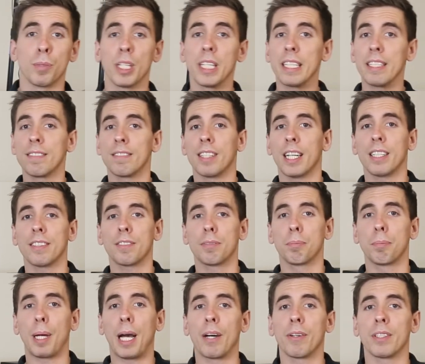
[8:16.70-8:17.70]
really that's
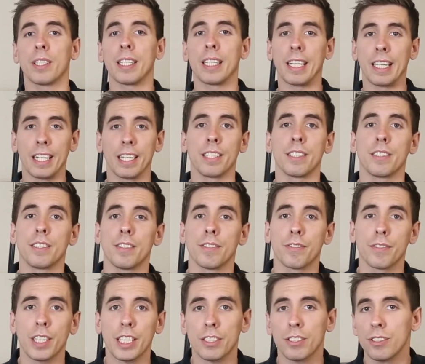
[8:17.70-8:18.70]
about it. Your
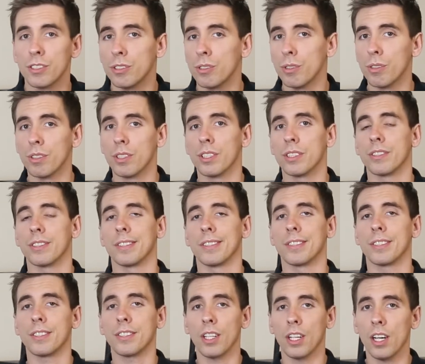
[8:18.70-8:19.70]
flex shooter is
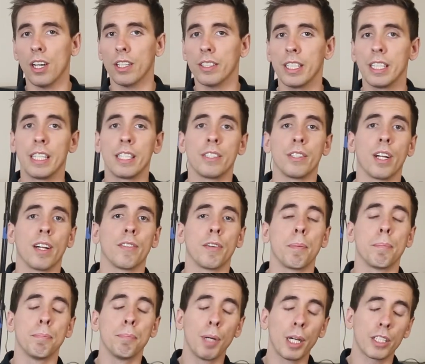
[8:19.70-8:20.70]
installed, you'll have
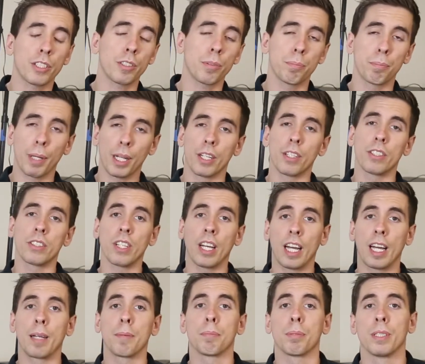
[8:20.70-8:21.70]
a much better
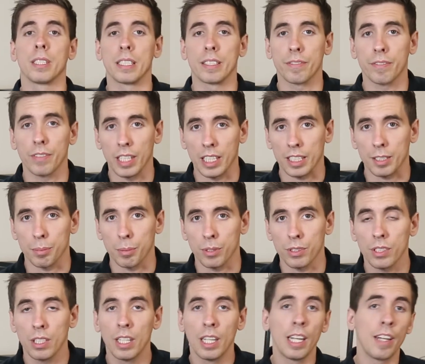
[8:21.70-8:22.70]
time printing
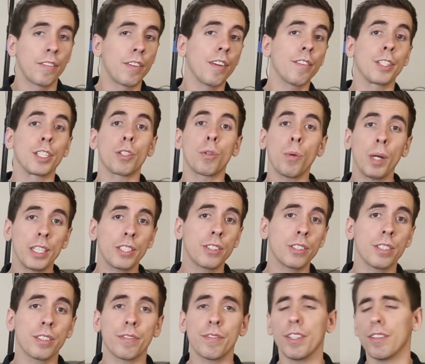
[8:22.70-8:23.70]
flexibles. If you have any
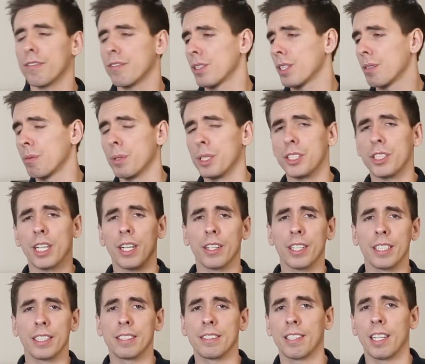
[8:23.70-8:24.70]
questions, feel free to reach
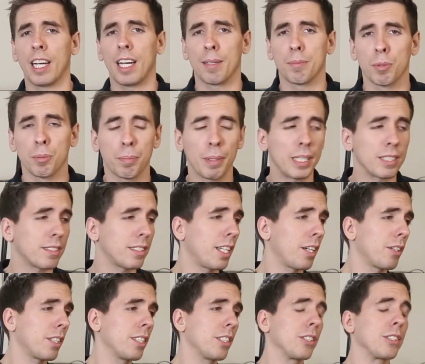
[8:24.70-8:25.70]
out anytime. We're based
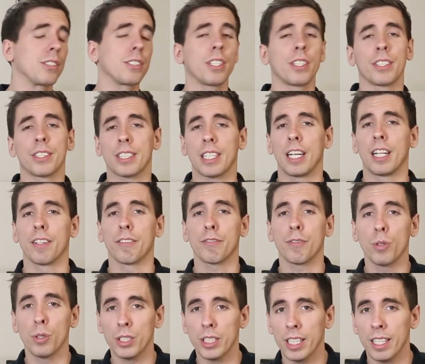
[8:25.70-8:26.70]
out here in Southern
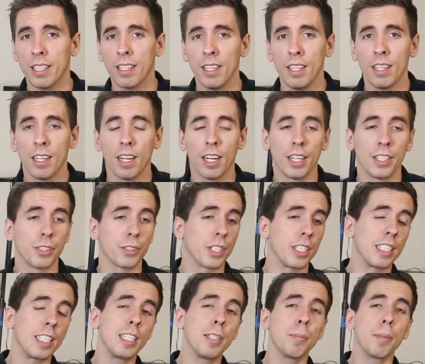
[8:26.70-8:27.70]
California. Uh, you
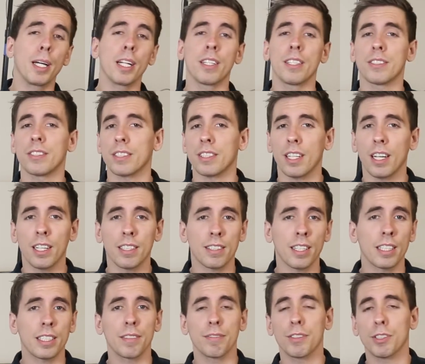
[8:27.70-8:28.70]
can email us at
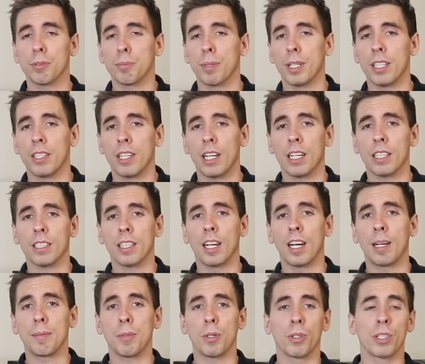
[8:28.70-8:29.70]
contact at
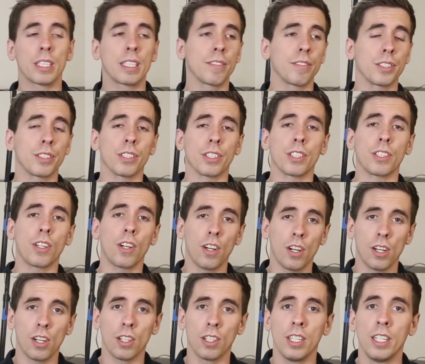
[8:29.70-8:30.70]
visionminer.com or give us a
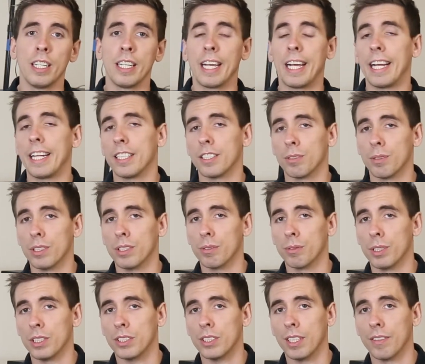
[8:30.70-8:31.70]
call,
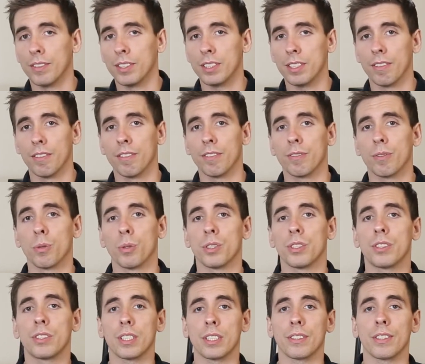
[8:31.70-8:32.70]

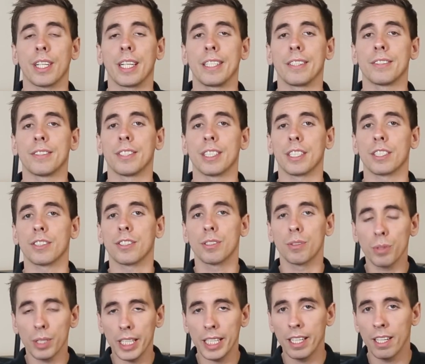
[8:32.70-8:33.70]

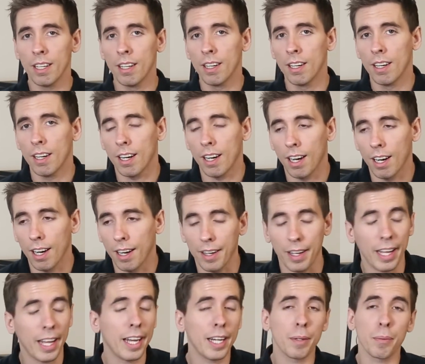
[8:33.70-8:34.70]
833-774-6863. Uh,
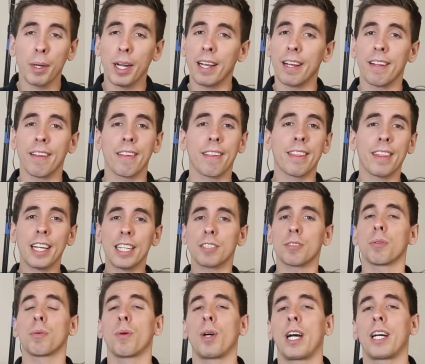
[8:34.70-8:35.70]
anyway,
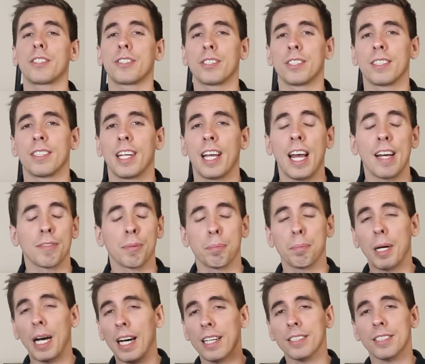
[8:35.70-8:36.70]
thanks for watching. Have a
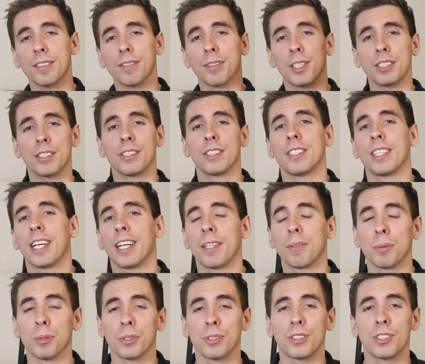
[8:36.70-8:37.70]
positive rest of your day
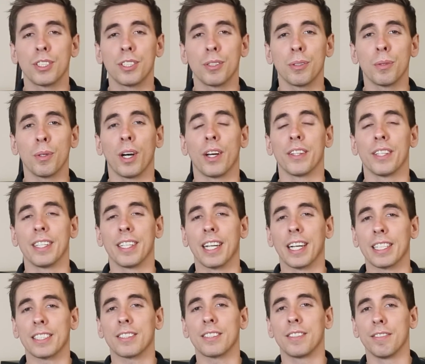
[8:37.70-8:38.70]
and we'll see you on the
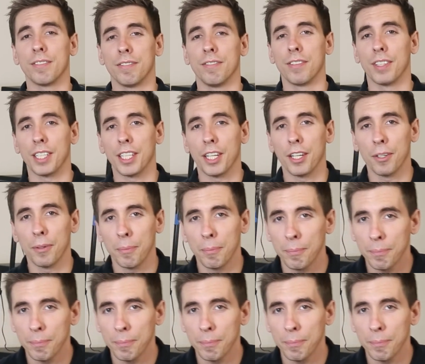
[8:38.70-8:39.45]
next video.